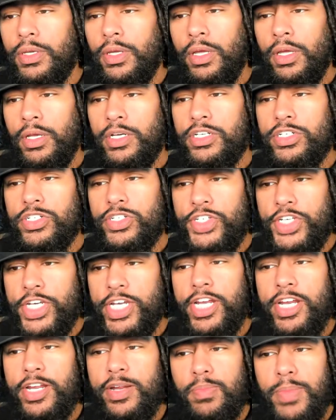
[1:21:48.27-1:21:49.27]
Because
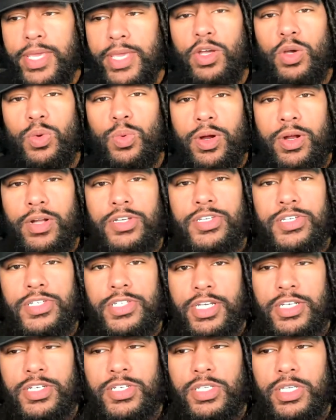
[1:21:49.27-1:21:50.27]
Jen and Mia were
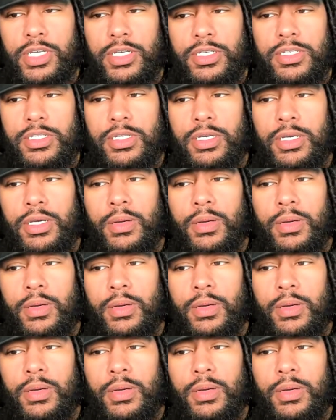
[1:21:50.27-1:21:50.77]
assistants.